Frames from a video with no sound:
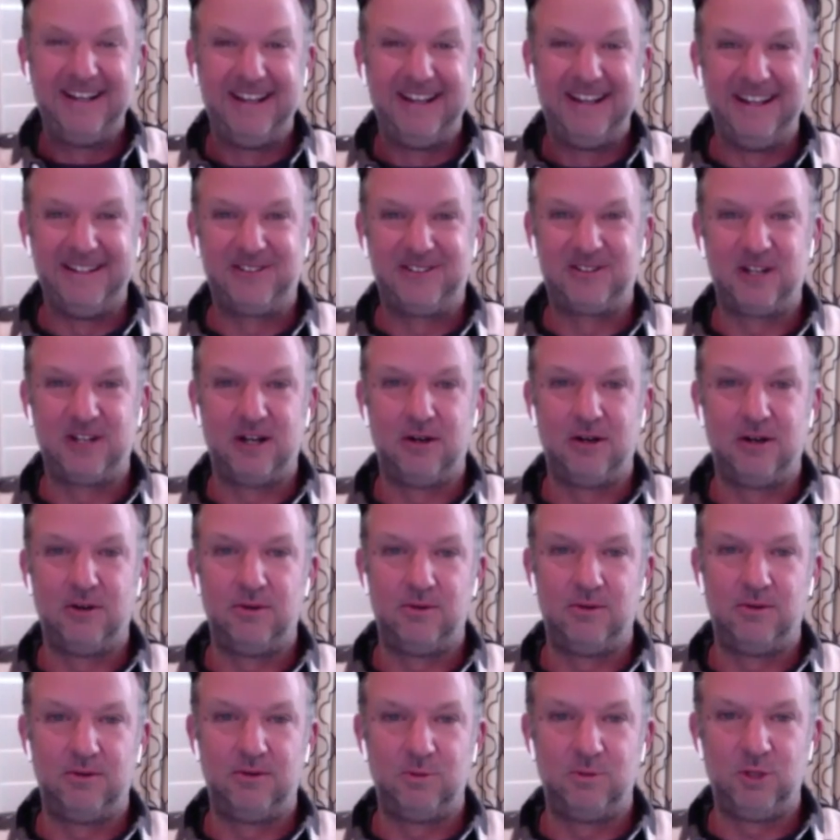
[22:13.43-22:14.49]
And
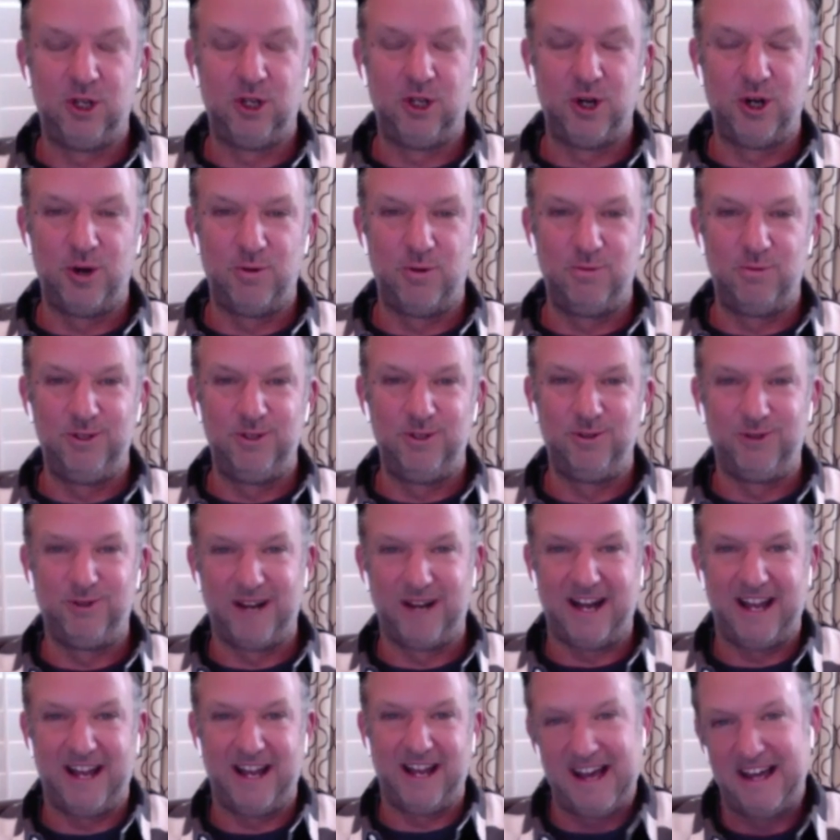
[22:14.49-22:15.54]
so, you know, you and
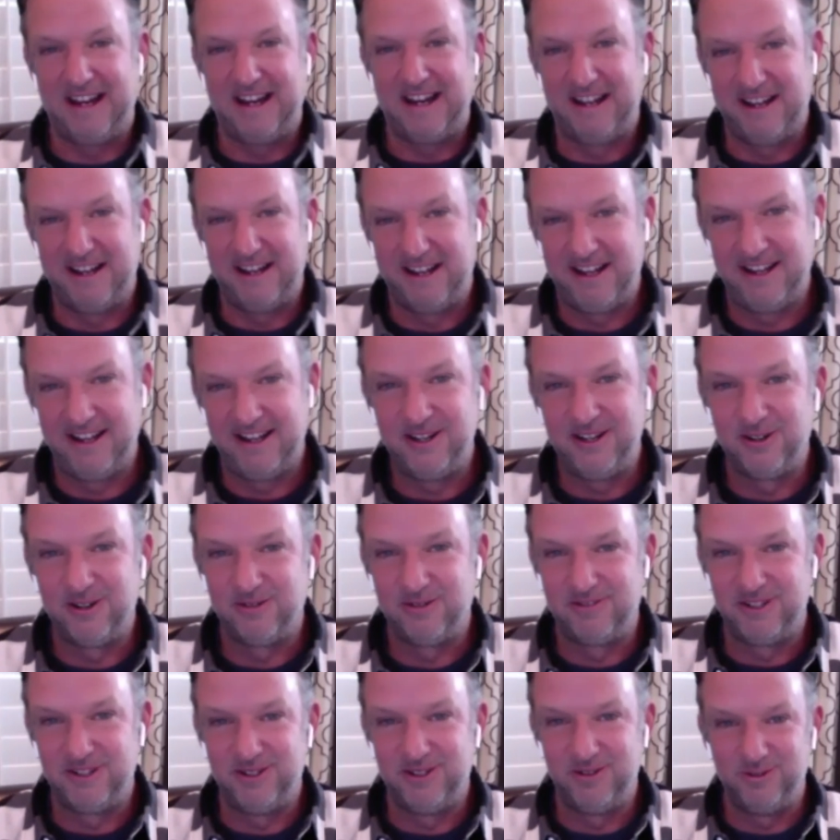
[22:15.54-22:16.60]
I had a, an
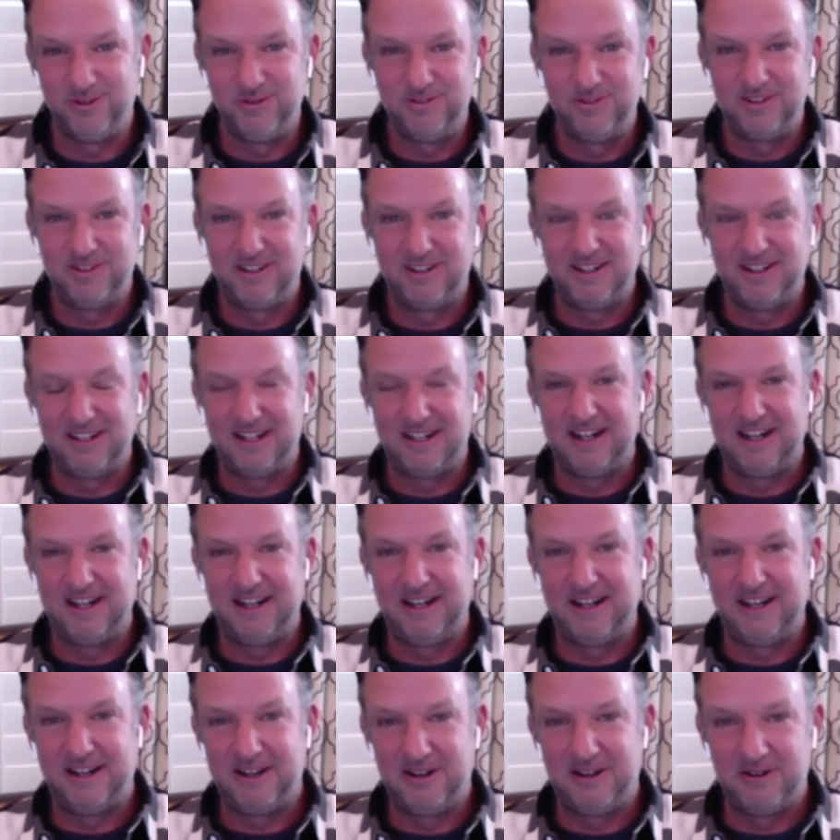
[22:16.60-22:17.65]
interview
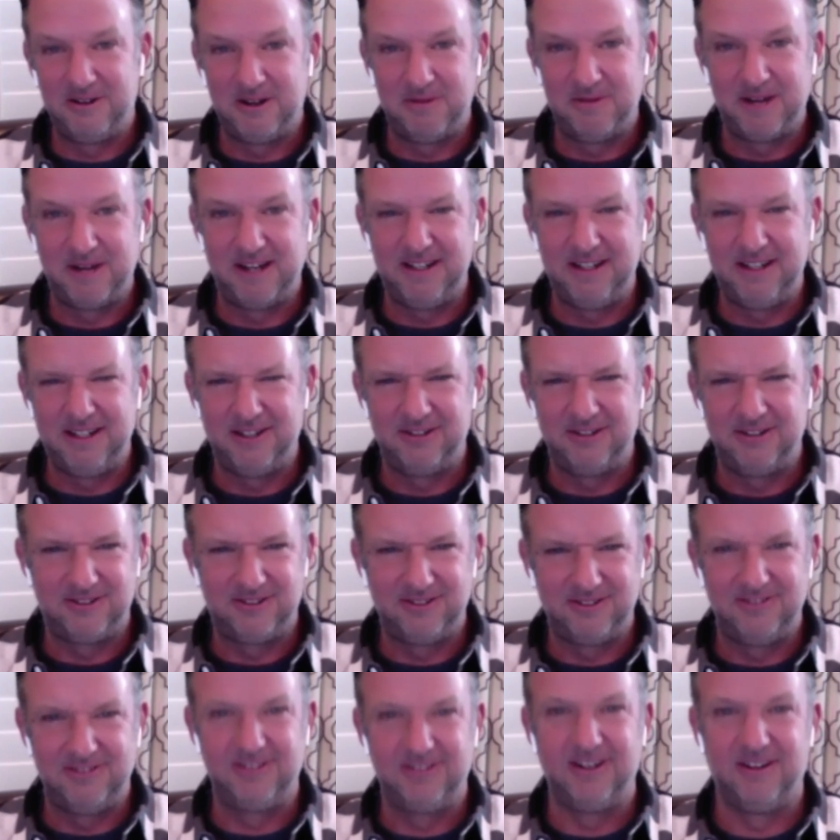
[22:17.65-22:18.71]
uh, about a year or
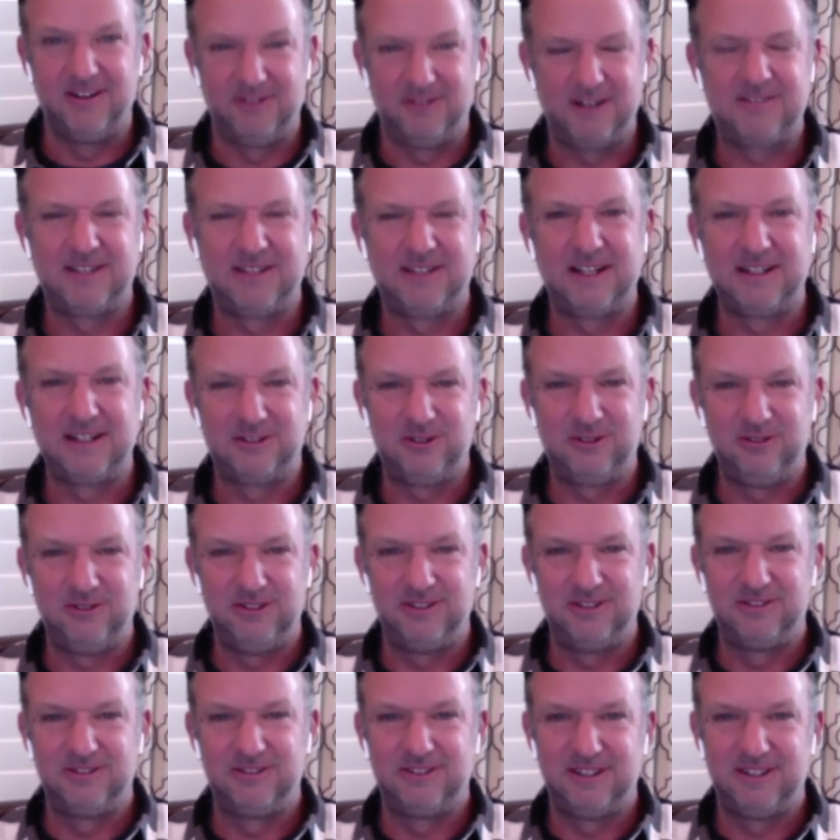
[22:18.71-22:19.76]
two ago, I think two
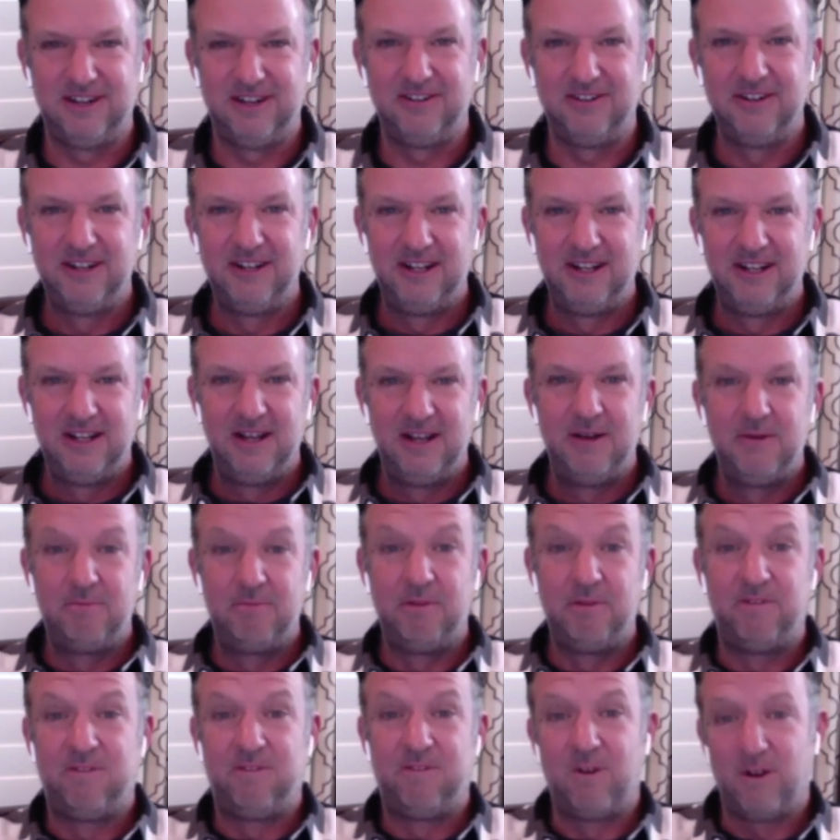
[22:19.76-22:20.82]
years ago,
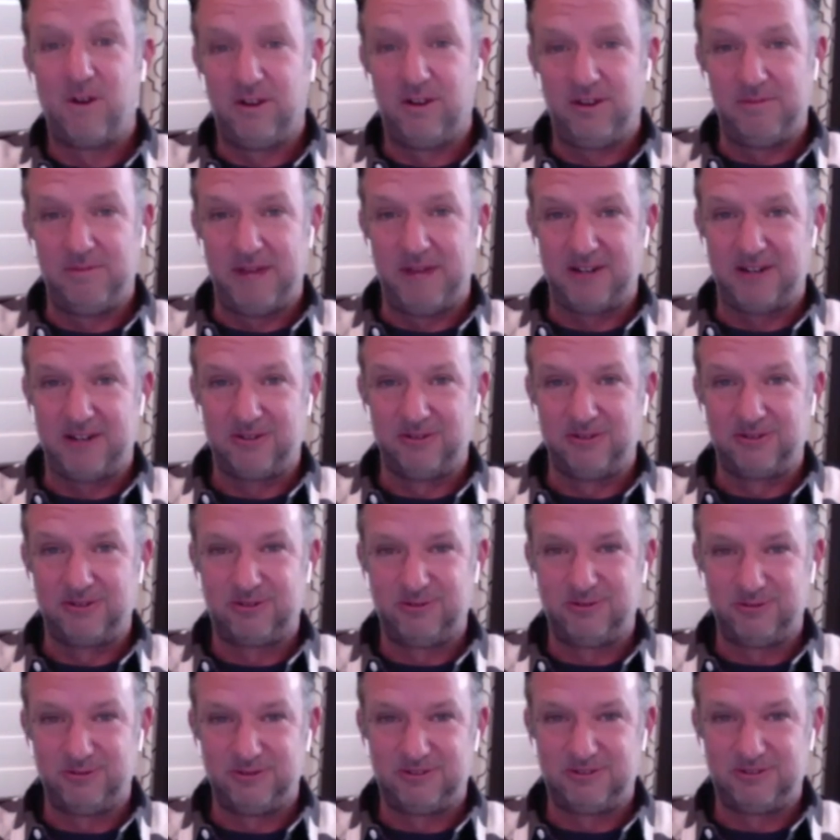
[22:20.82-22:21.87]
before the medical
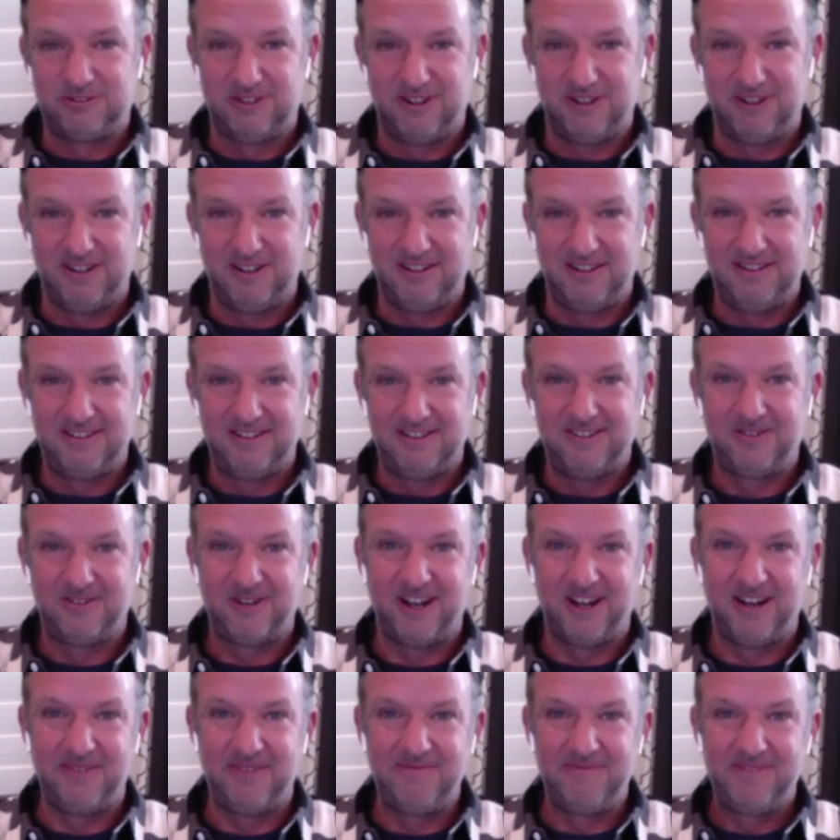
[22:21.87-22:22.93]
school started,
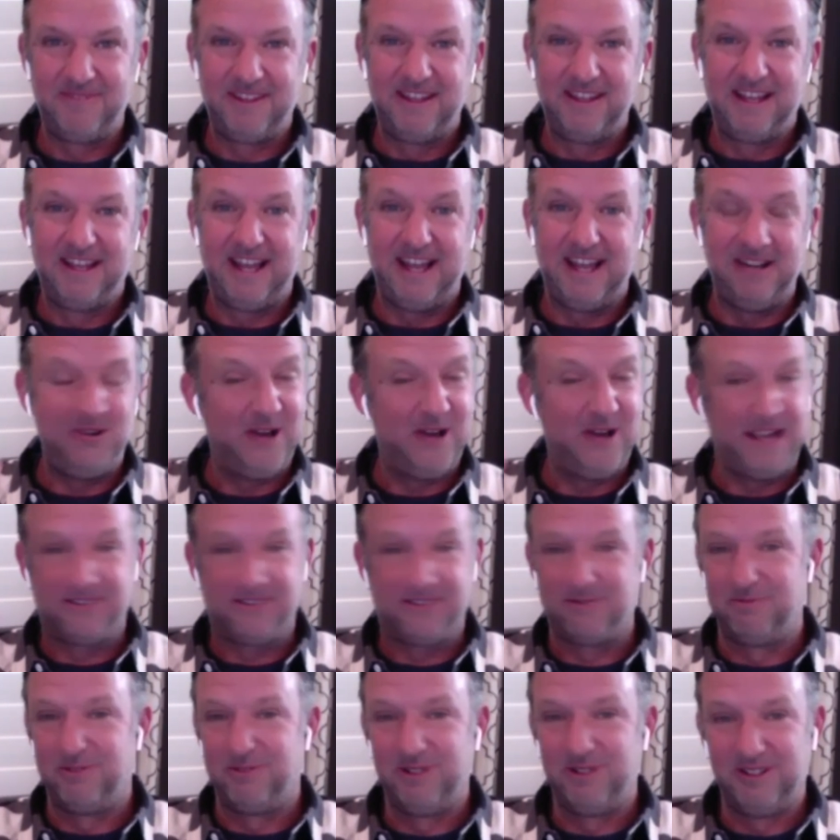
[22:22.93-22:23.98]
okay? And you had
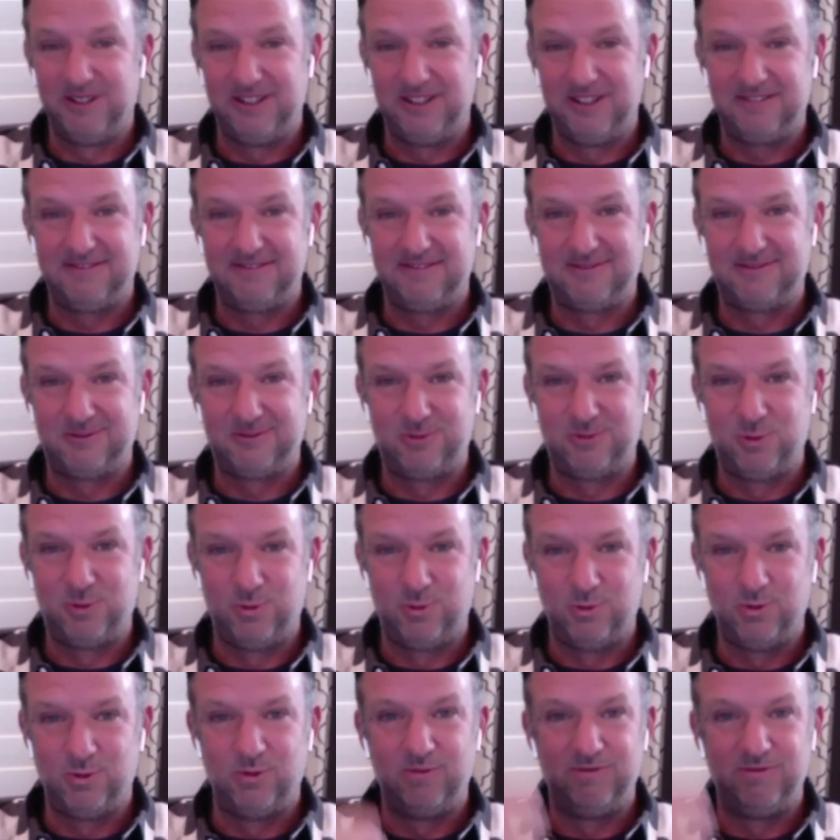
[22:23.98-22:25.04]
some really
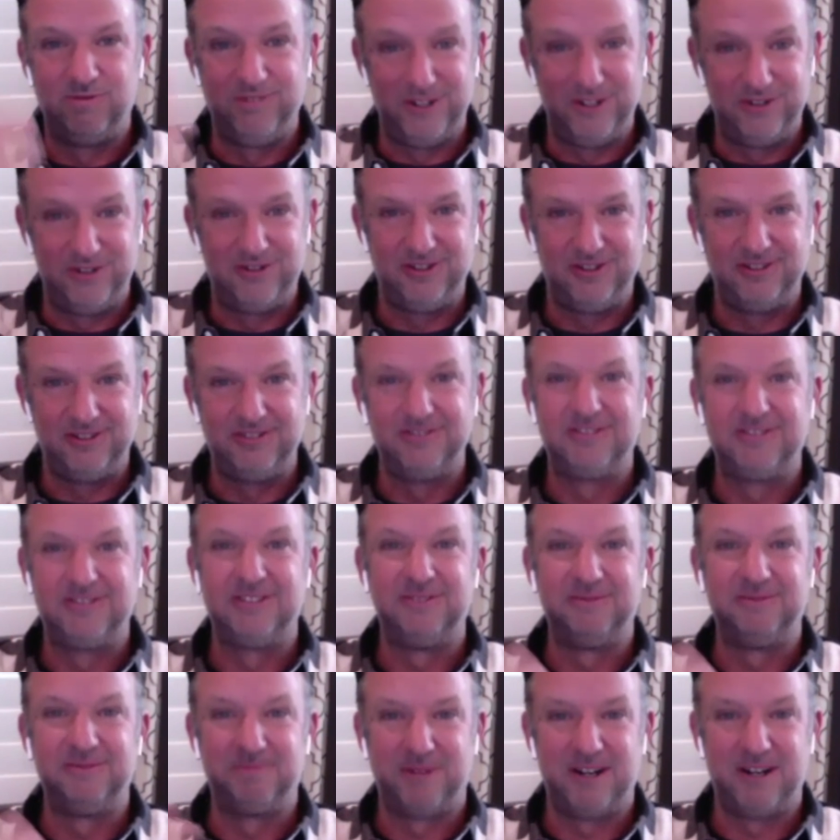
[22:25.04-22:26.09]
cool visions and
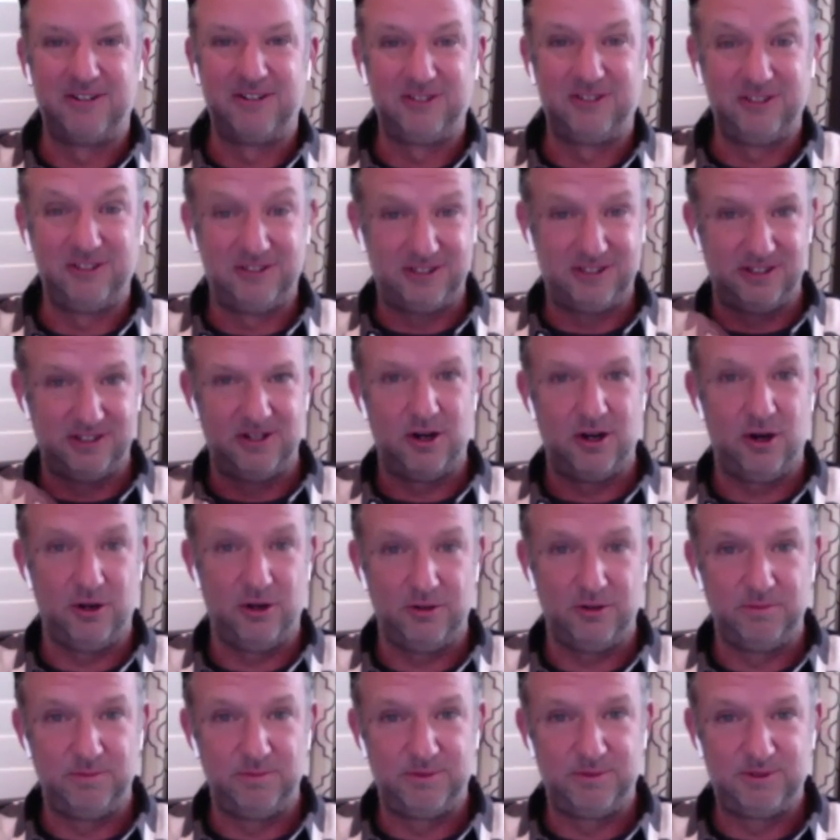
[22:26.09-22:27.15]
impressions and
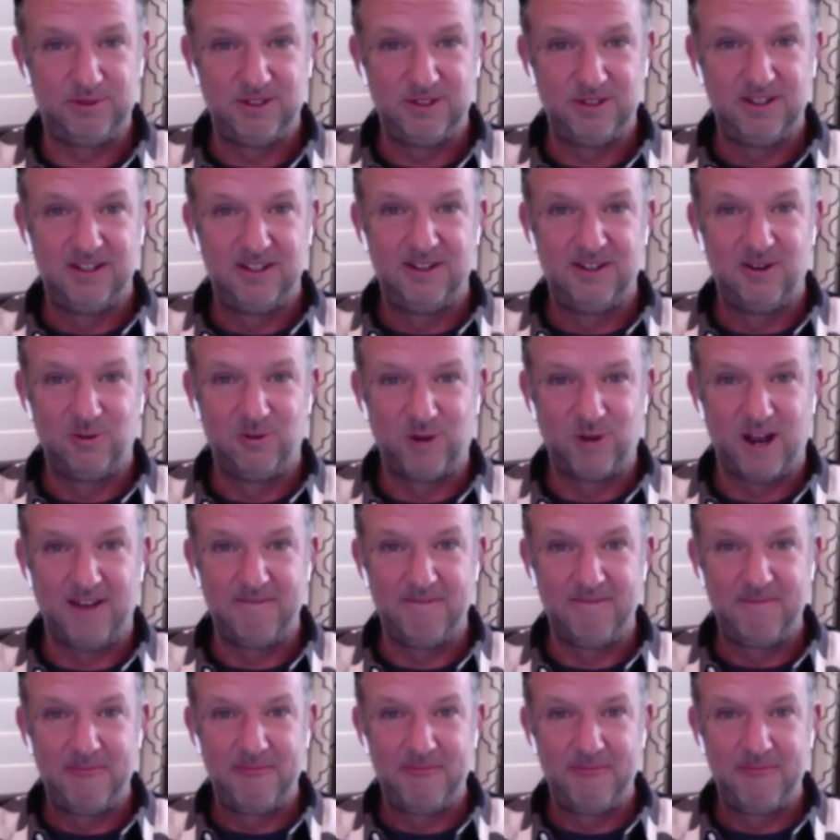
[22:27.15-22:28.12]
hopes, okay?